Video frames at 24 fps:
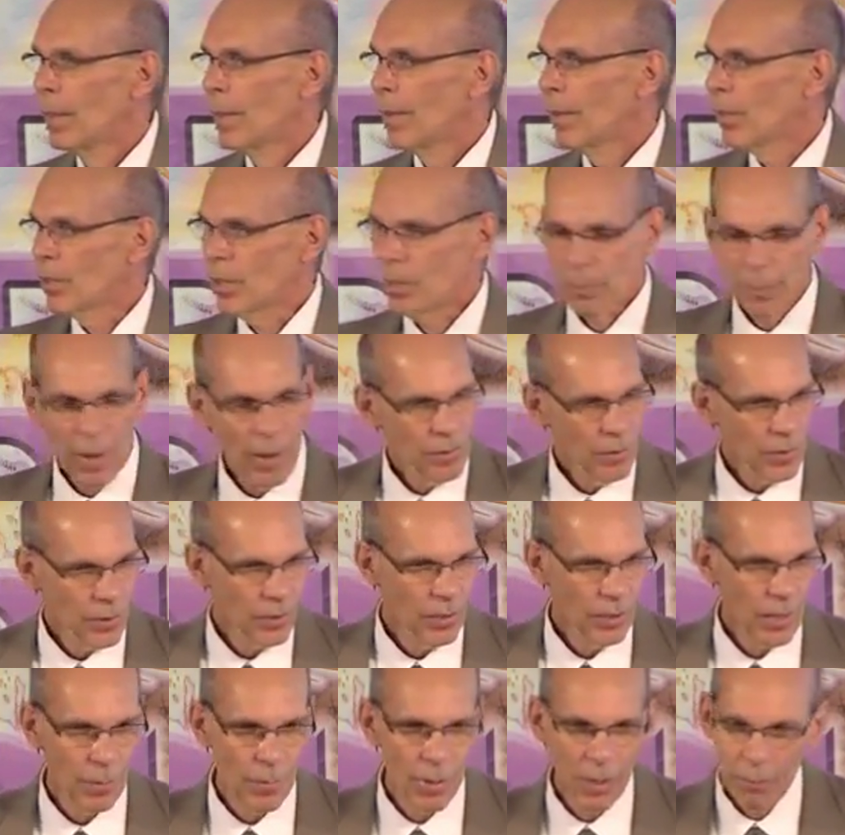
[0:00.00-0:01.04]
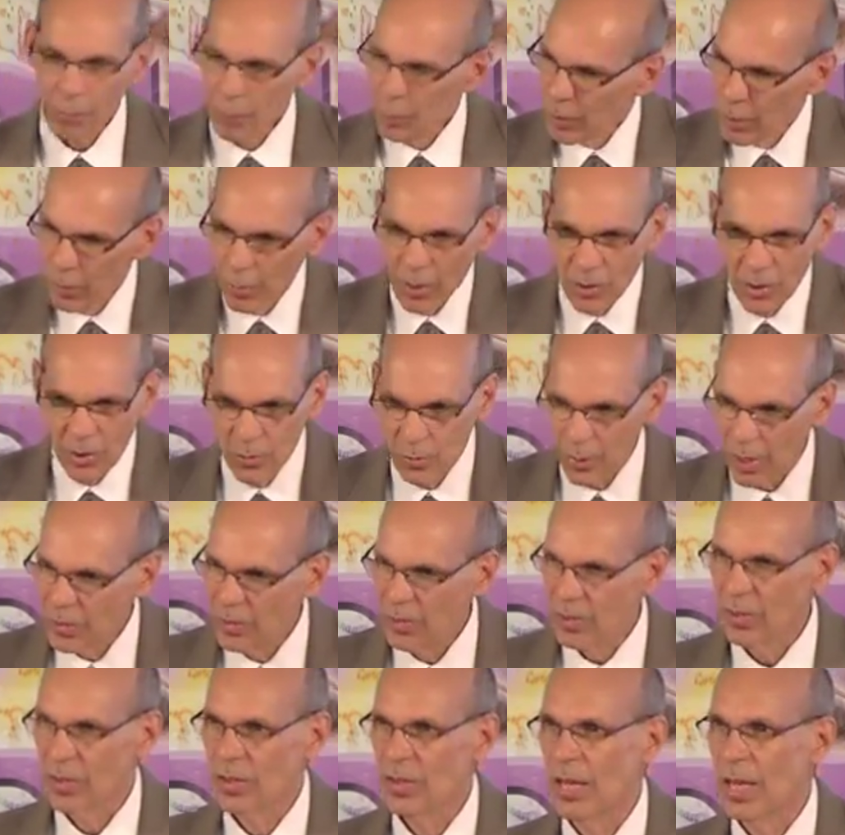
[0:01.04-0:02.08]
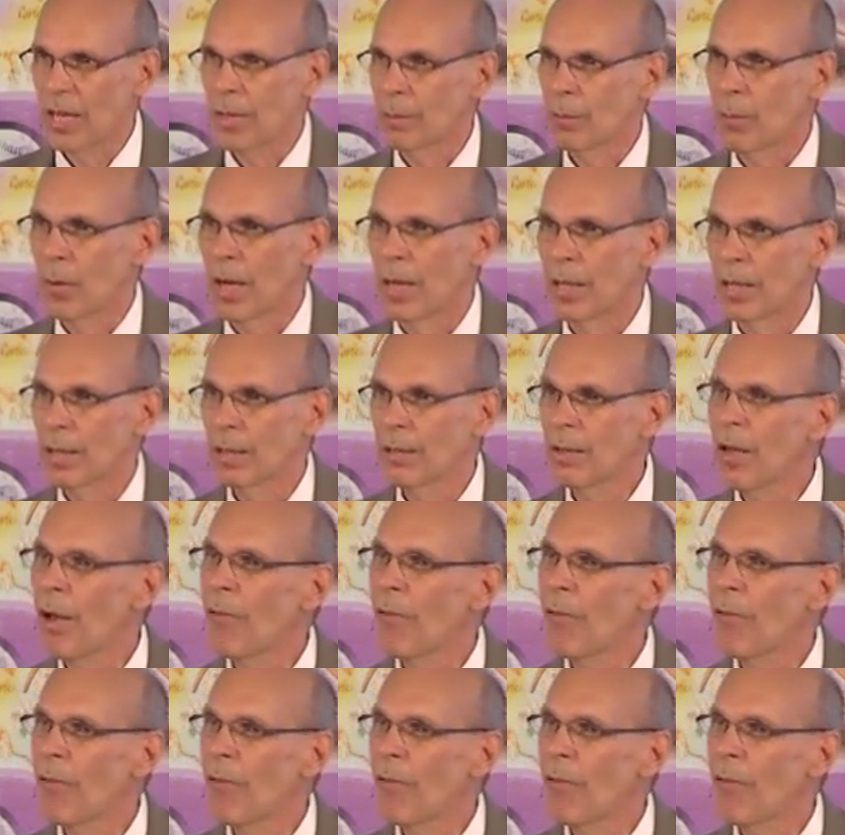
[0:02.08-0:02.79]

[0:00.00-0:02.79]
Their spouses came in pretty much dressed the same way.